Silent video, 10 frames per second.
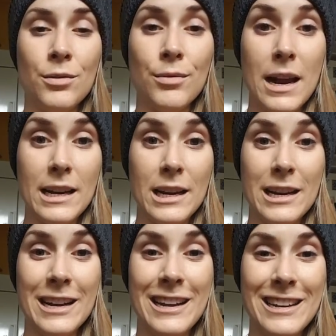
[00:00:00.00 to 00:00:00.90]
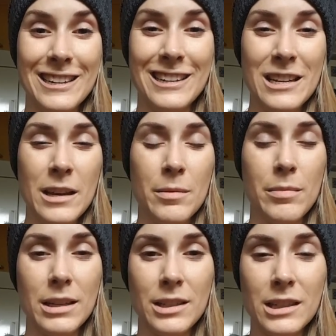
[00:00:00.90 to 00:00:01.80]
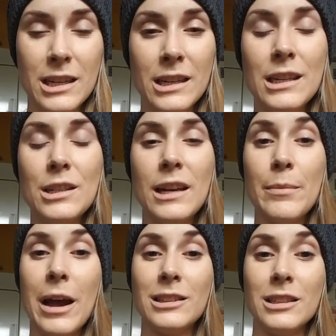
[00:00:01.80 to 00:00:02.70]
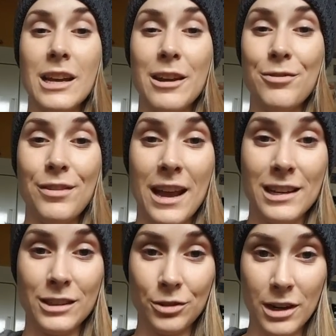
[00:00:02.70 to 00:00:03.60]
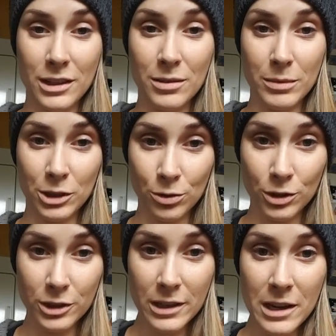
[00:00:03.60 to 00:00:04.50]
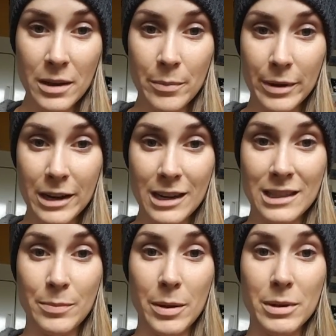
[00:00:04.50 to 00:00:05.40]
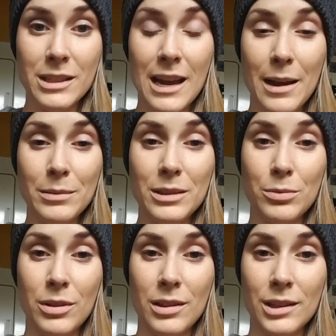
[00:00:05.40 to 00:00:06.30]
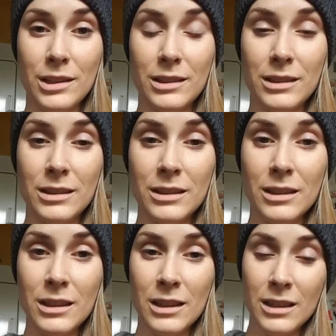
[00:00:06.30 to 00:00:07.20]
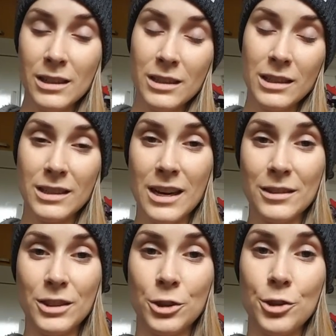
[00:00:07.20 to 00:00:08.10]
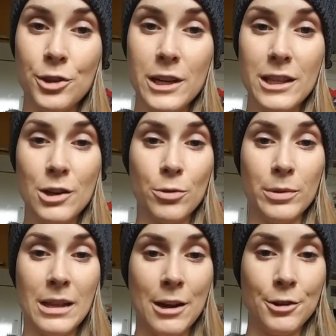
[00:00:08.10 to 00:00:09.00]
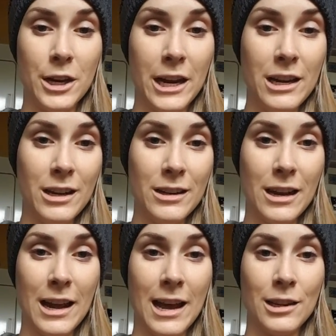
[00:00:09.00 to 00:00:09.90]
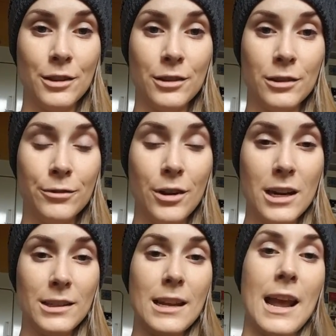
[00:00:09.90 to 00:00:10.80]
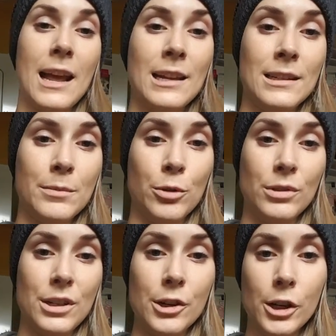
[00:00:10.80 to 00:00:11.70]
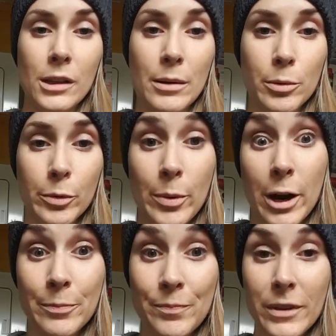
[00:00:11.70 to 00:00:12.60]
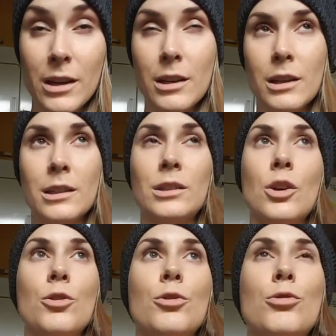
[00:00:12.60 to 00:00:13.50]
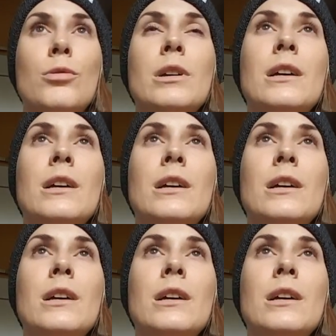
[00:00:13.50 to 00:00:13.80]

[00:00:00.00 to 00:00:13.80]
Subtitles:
ready mentally to get back to life and strengthen my shoulder, but it's baby steps with this kind of surgery, the open Latarjet I had in the front and a posterior labrum repair. So